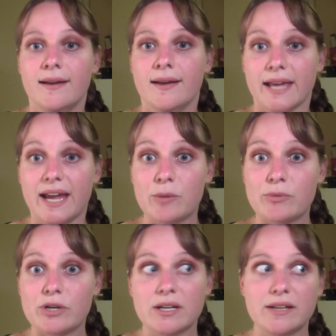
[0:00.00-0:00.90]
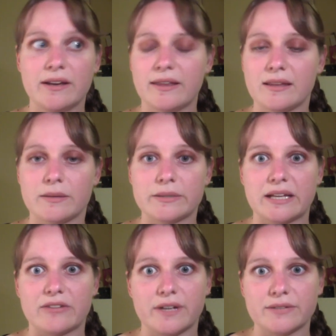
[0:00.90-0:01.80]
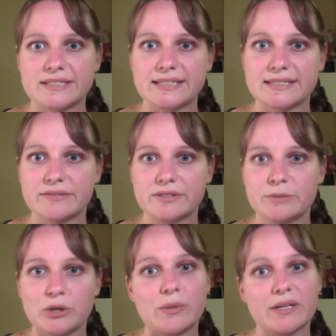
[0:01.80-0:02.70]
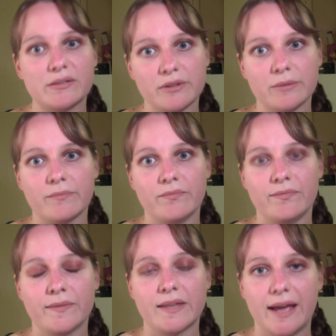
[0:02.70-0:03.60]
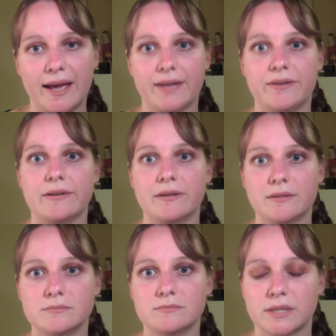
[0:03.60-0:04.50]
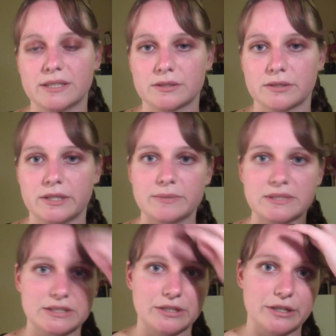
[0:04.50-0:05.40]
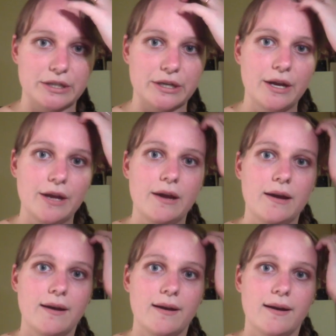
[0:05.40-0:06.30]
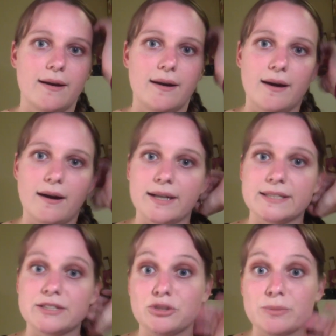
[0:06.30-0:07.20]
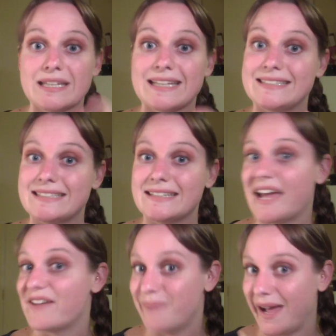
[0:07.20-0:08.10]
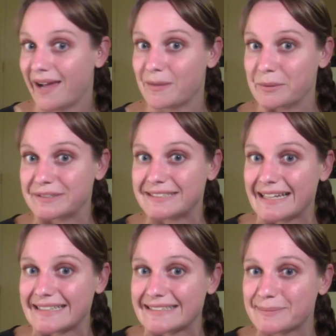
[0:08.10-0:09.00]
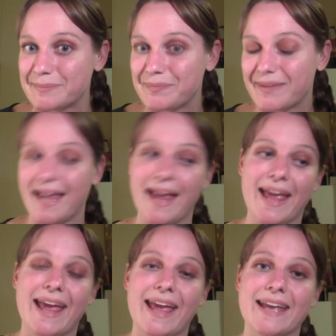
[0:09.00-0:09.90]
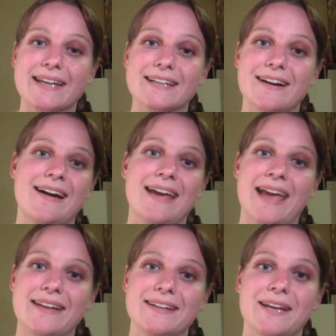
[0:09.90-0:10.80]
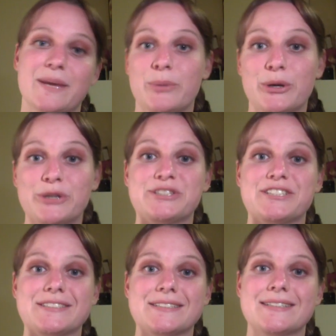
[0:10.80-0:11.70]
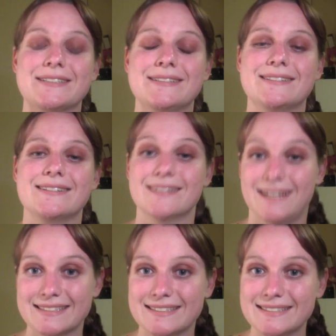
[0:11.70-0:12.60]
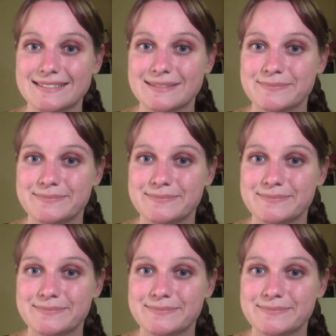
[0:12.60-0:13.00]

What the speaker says: Canberra, and I think there were like 5 or 6 of them. Not one of them had my script, so I stupidly didn't have backup contacts, and I hadn't yet purchased glasses